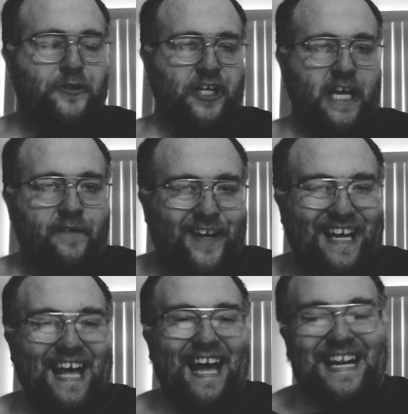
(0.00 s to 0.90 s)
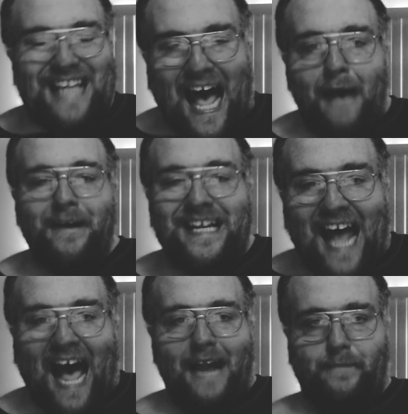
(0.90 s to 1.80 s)
Geneva, Tommy
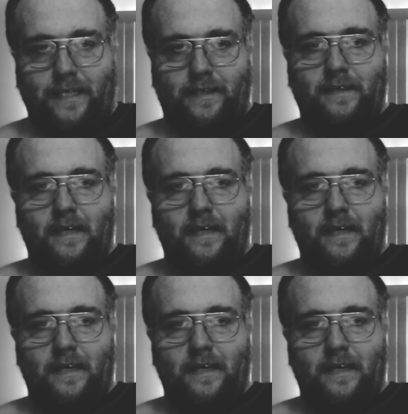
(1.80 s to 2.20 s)
Diamond.